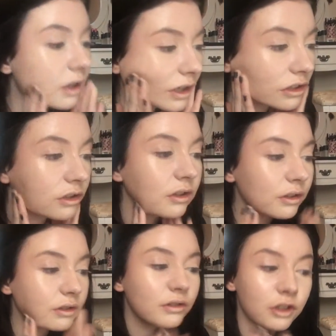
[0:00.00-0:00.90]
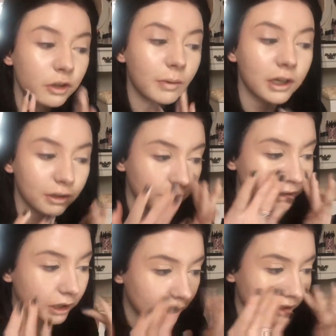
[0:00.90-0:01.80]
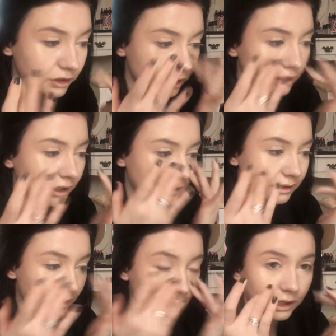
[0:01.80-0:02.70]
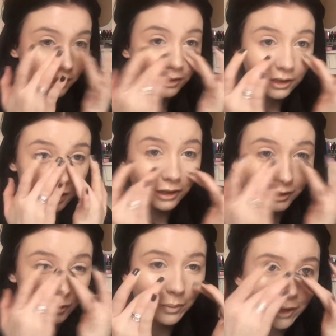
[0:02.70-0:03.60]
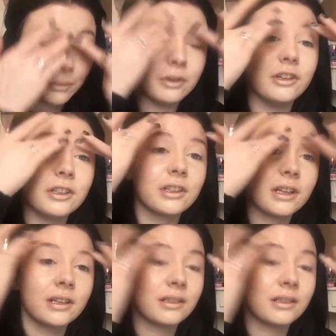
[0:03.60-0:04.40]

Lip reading: It's not looking too bad at the minute, it just needs a little bit of work.